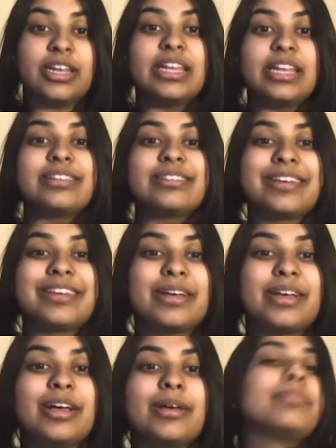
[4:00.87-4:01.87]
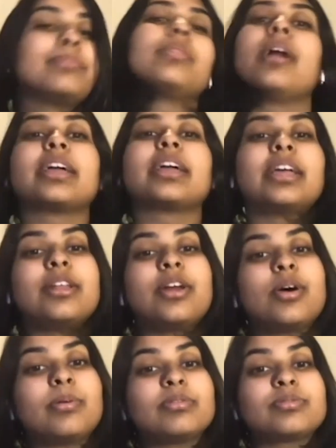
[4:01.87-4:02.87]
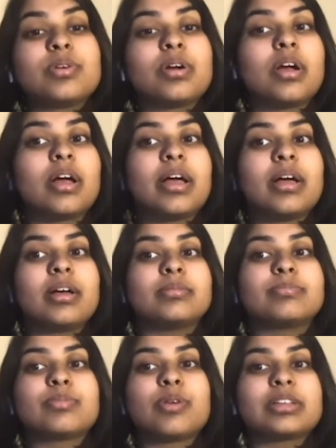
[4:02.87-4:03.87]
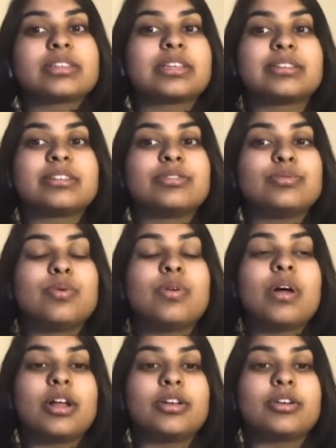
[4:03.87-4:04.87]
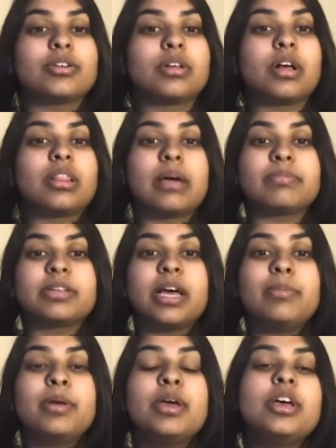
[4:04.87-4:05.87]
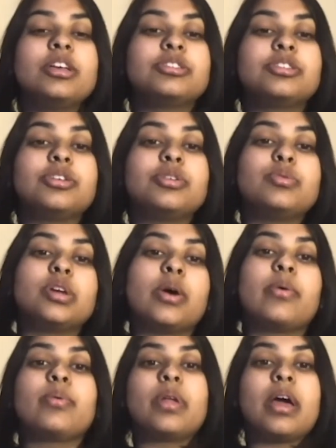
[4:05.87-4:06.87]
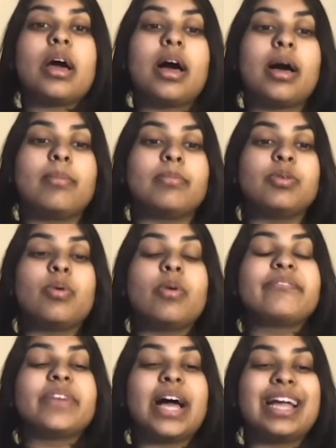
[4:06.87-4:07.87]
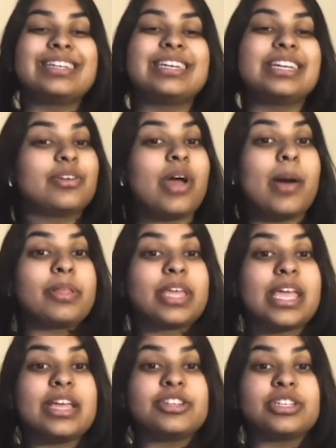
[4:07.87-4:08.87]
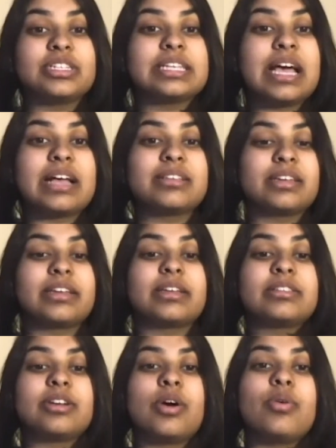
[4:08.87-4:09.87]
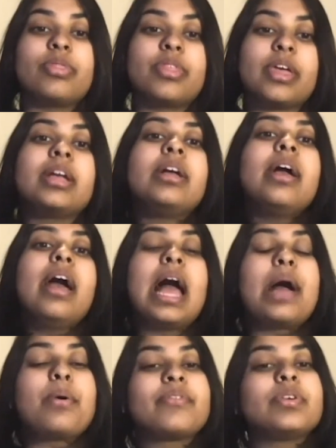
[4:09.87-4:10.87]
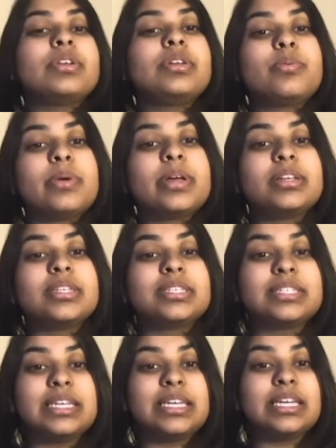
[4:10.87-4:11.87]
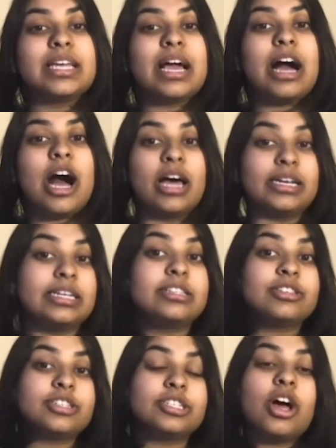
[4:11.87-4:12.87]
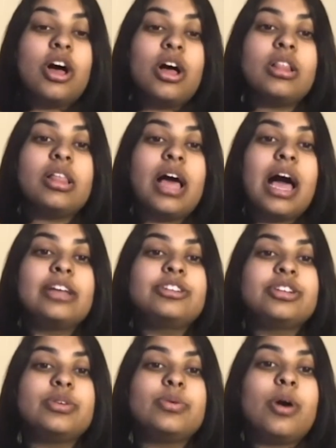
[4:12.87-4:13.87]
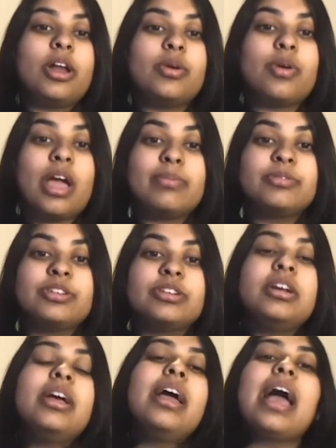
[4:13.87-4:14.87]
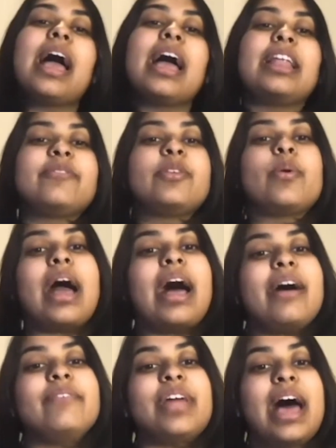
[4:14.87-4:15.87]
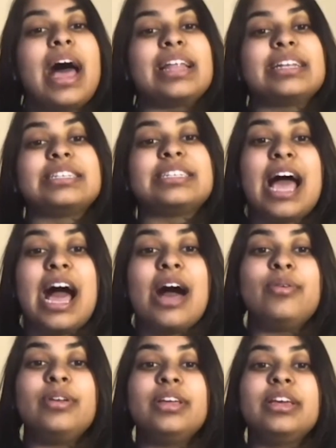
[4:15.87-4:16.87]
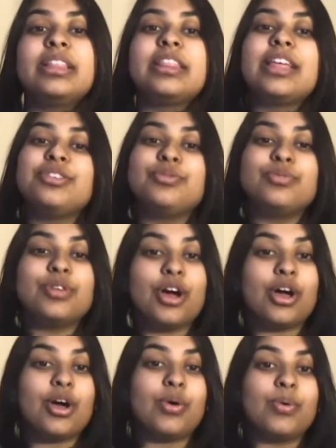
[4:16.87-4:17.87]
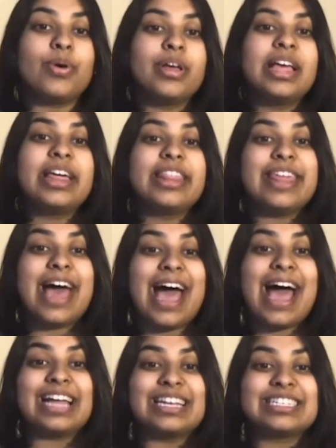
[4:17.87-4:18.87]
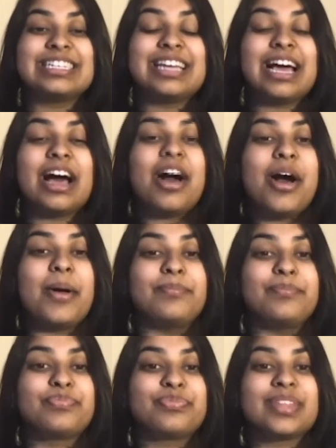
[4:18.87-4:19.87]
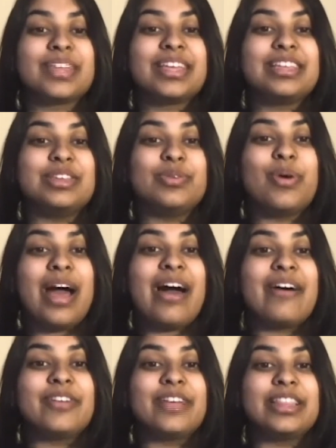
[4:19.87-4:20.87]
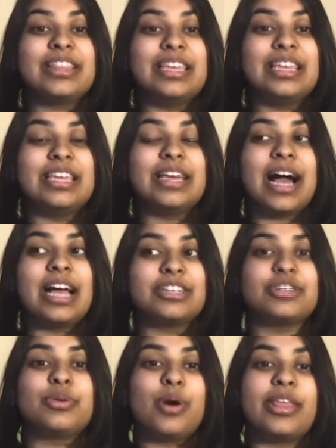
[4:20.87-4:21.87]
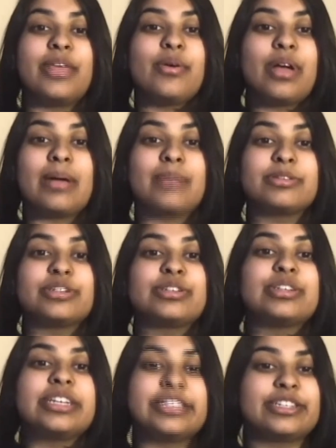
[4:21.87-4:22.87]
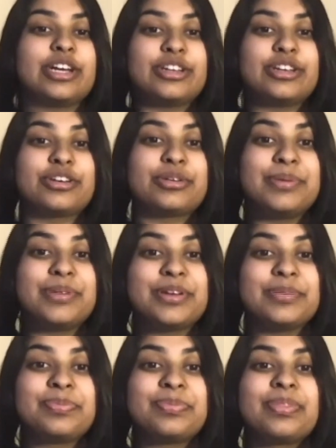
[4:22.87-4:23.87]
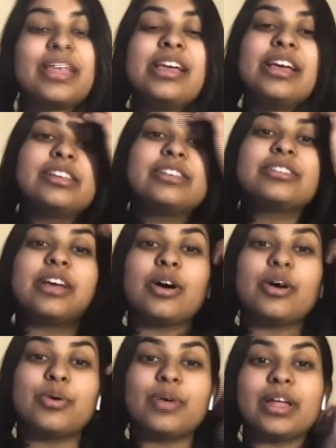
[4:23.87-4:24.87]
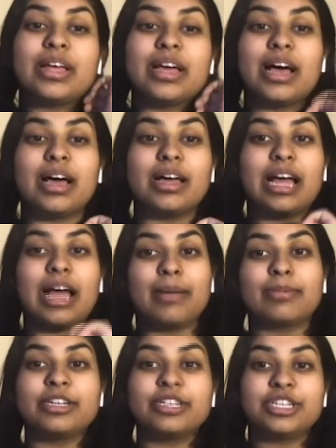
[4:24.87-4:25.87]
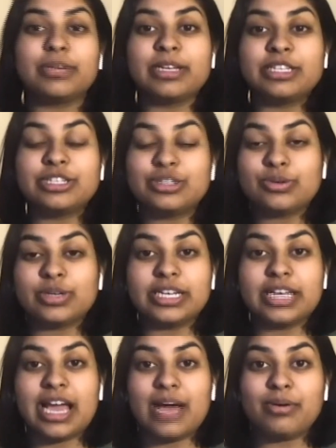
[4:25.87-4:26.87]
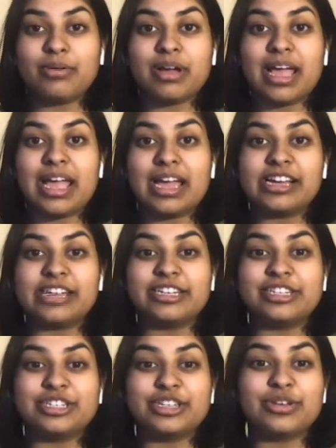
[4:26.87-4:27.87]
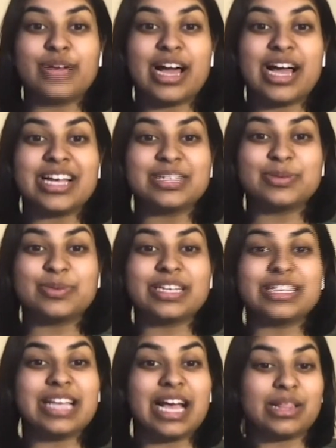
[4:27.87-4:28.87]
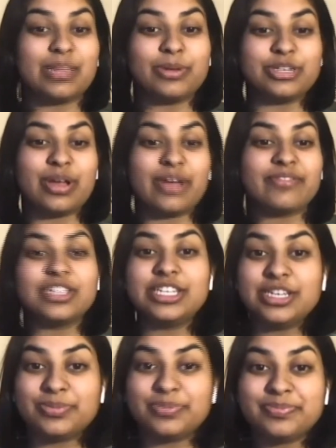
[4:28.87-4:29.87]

It is like a plugin almost, or a processing tool on your laptop. So you won't find it in your applications as like its own thing. However, you will see uninstall I Show You audio capture. And if you have that down, then you know that you have the I Show You audio capture installed on your computer. So I'm going to share my screen now and show you guys exactly what you have to do.